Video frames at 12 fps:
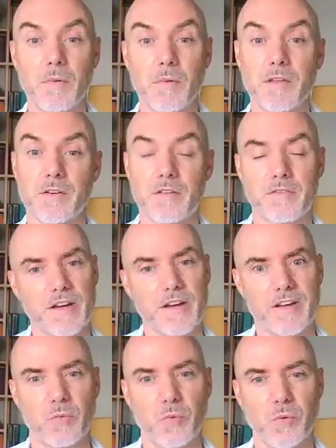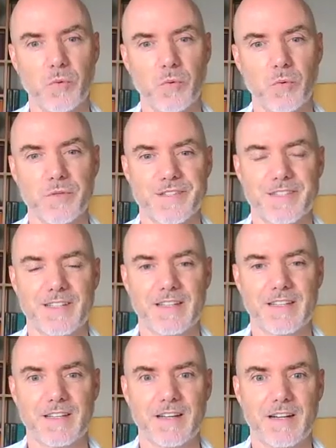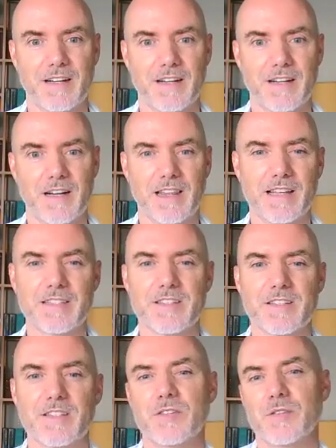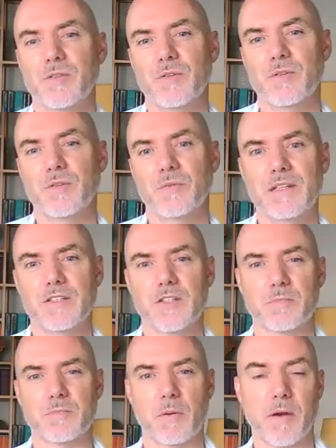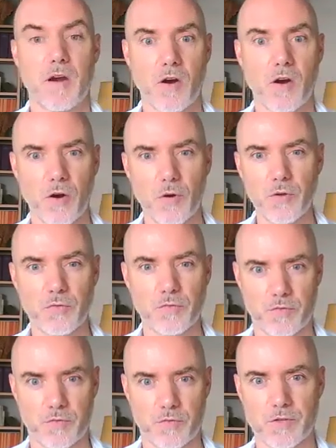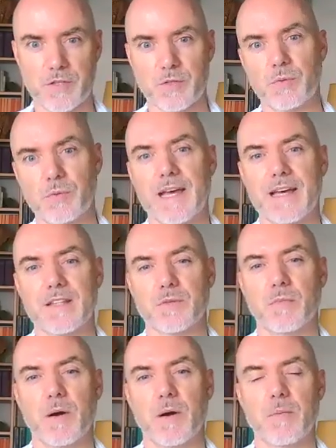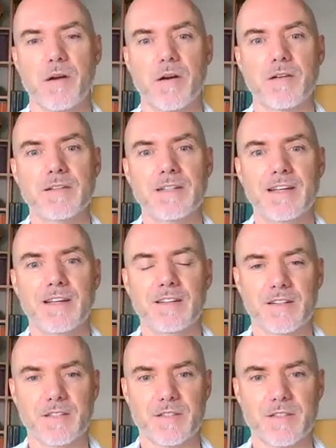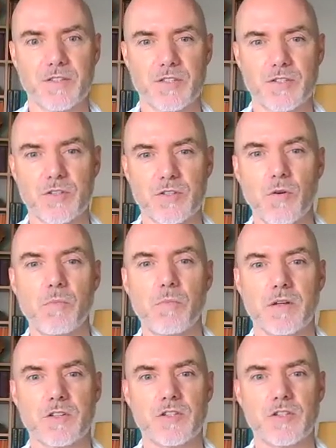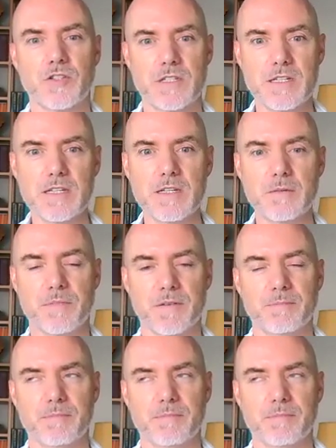Mother and father wounds. I'd like to really just prepare you for this weekend's webinar because there's so much deep